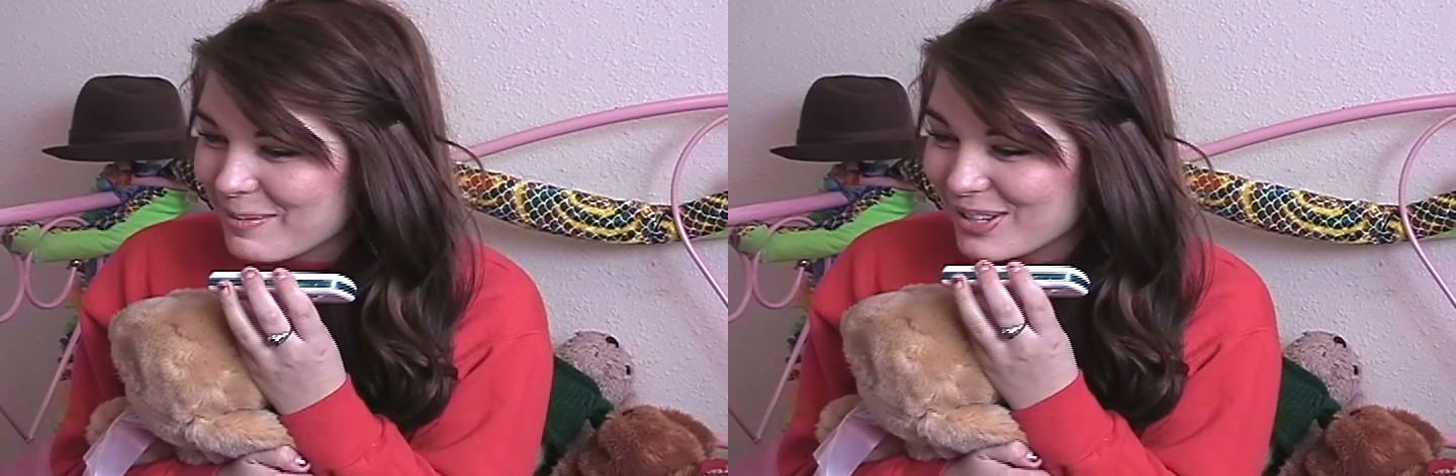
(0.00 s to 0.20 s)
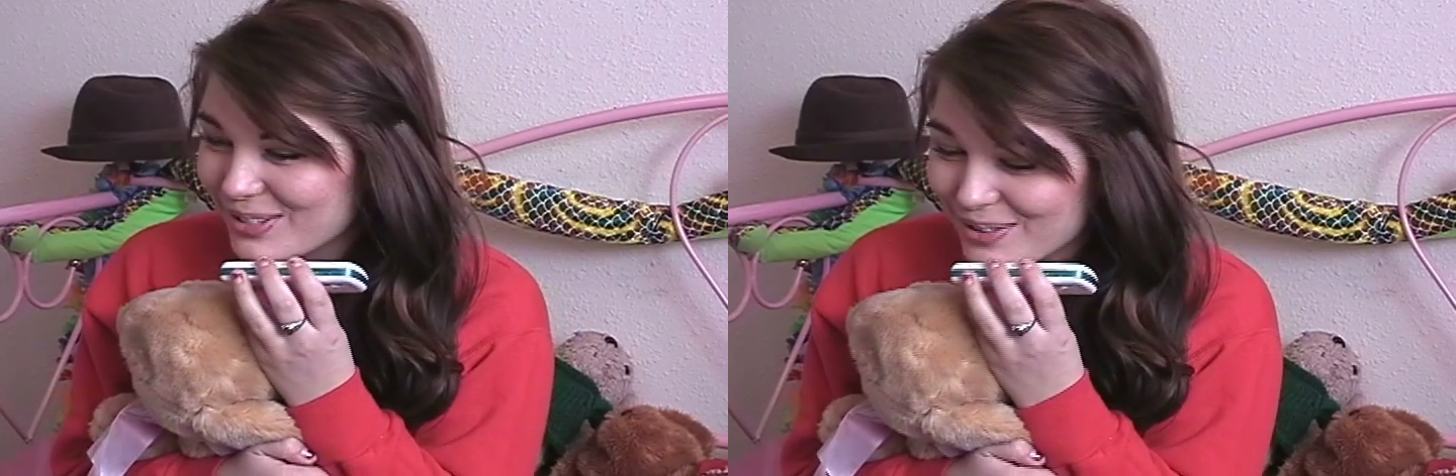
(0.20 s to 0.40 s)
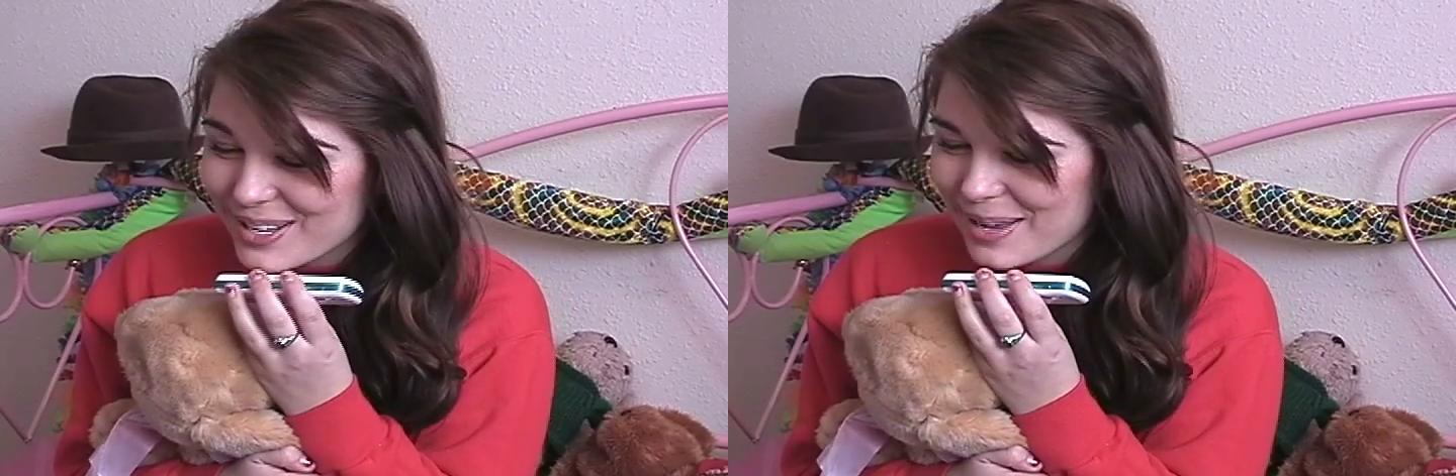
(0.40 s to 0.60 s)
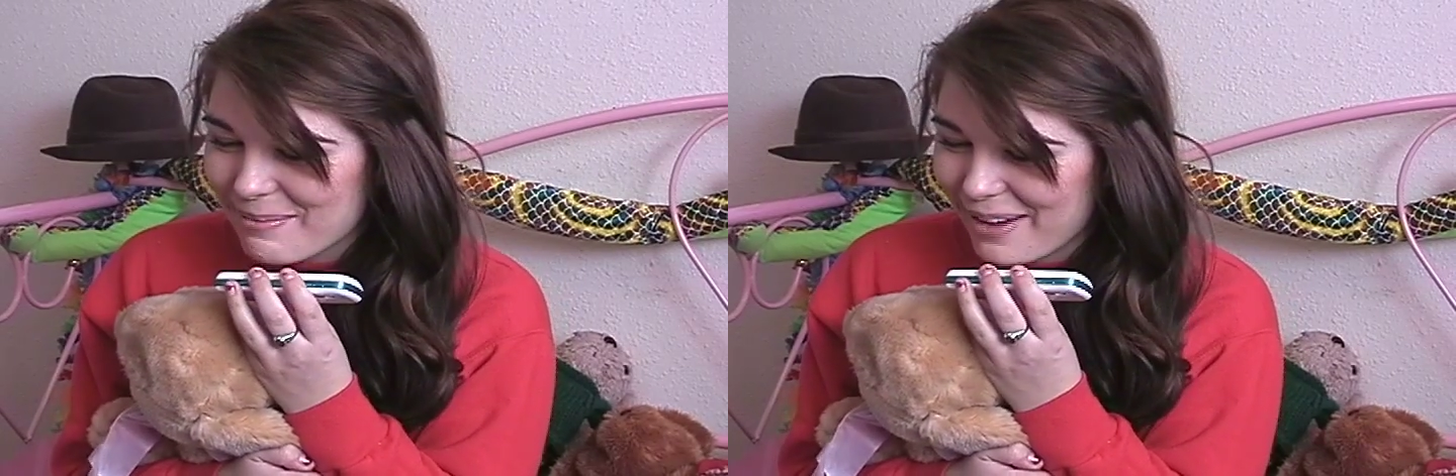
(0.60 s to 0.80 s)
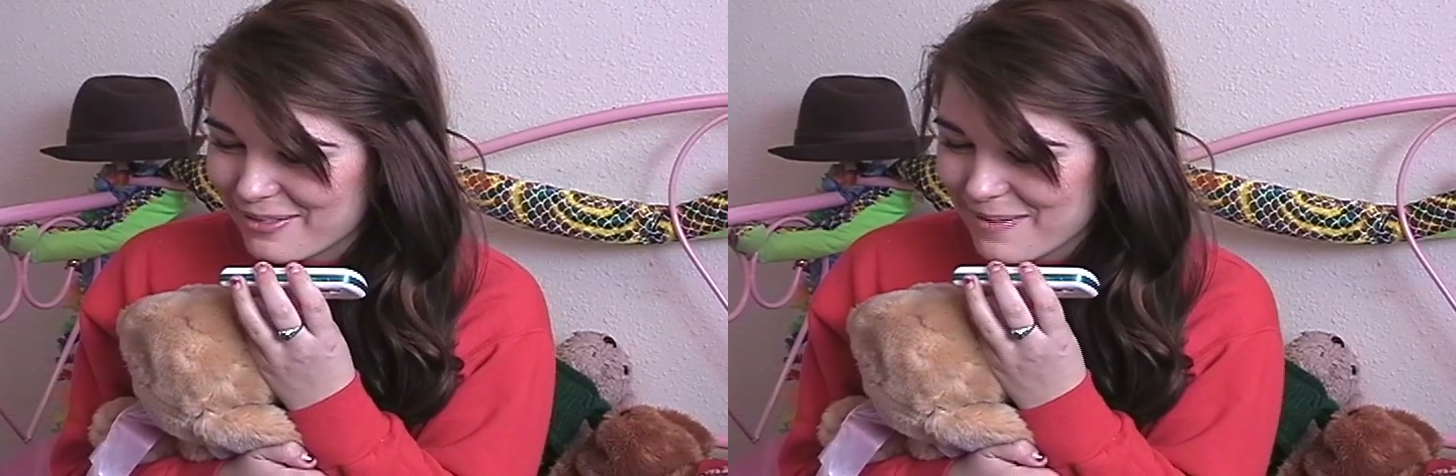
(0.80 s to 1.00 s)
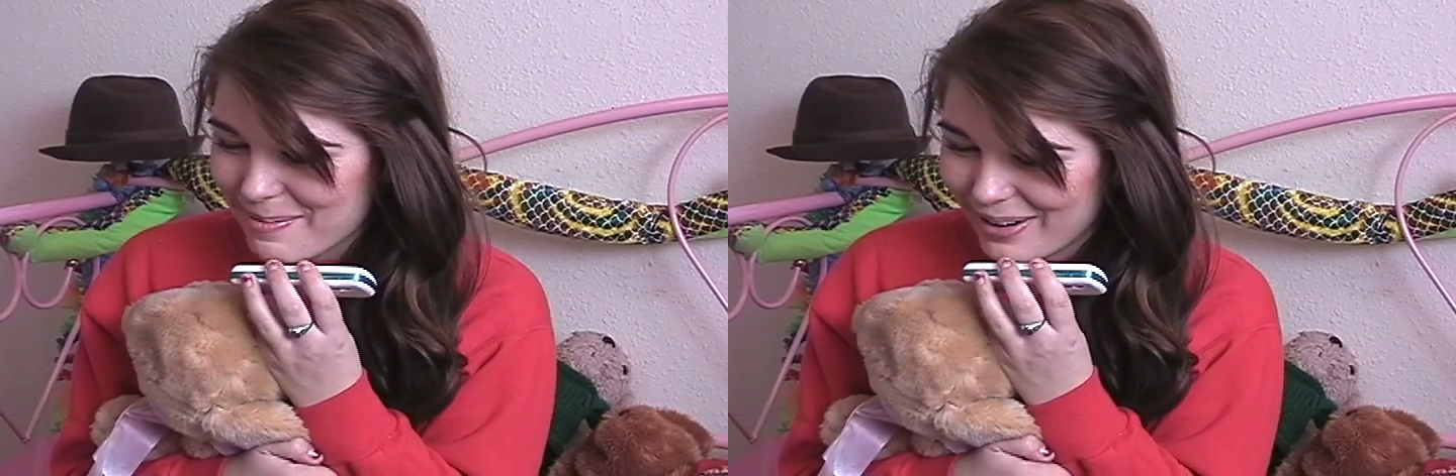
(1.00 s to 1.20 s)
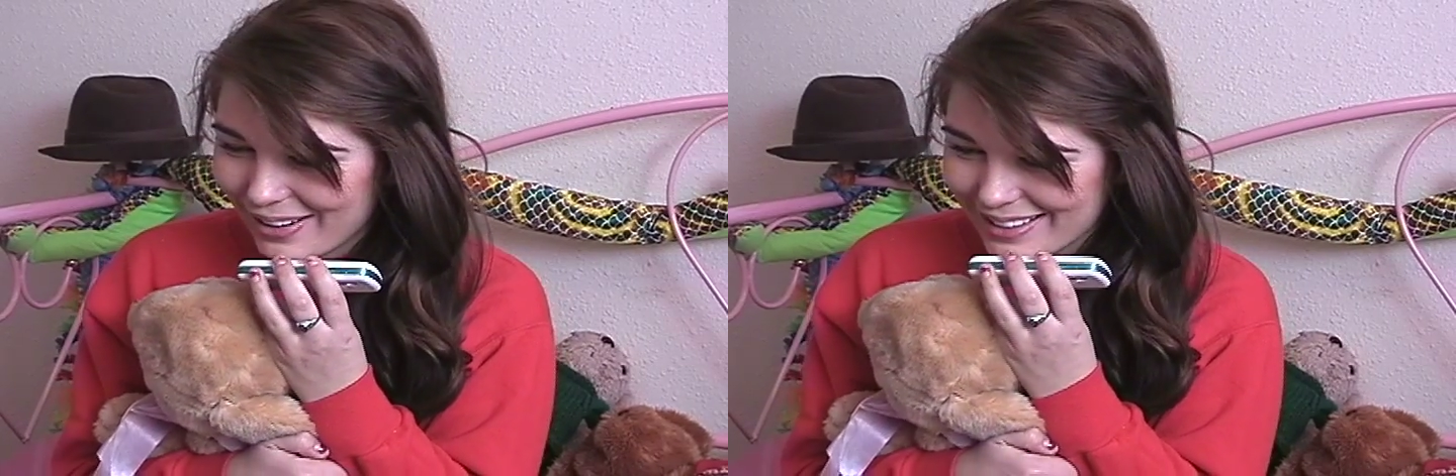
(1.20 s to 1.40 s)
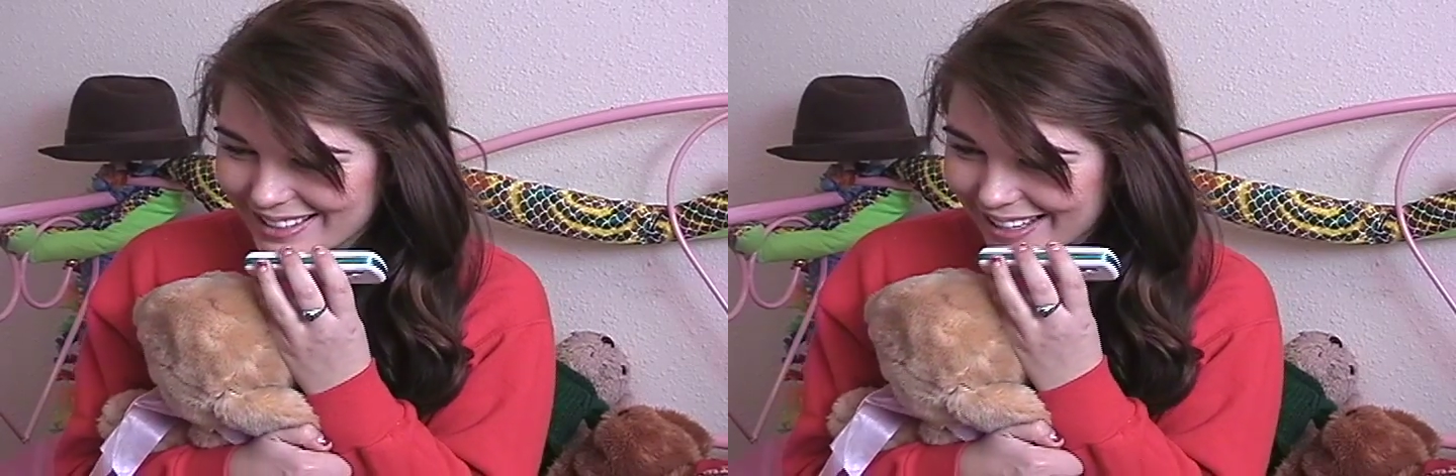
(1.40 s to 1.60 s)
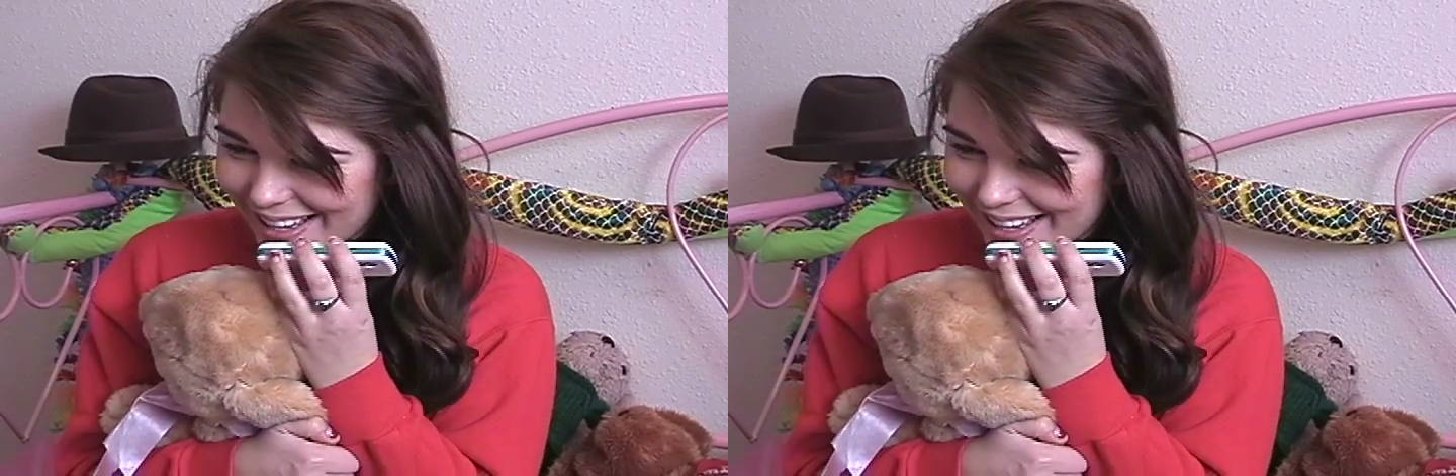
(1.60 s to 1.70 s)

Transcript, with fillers: as soon as I'm back from my parents.